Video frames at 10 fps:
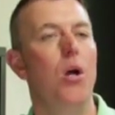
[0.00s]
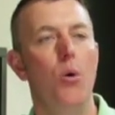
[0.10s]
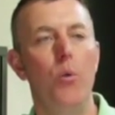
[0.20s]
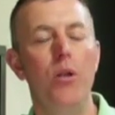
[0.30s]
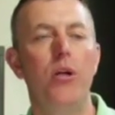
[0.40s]

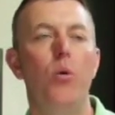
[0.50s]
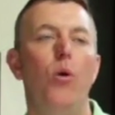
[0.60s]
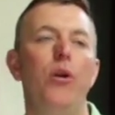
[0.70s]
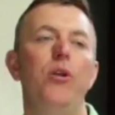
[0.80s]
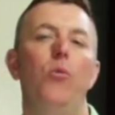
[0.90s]
We look at
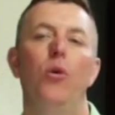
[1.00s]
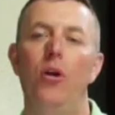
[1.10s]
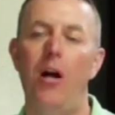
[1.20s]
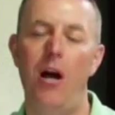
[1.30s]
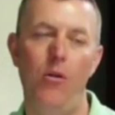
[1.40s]
where you
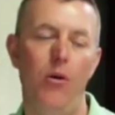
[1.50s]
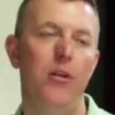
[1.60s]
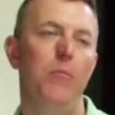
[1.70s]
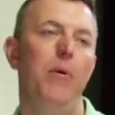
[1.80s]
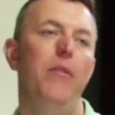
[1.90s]
work, how long
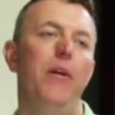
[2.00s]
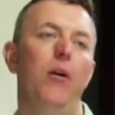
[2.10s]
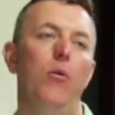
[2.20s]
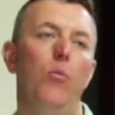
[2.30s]
you've been there.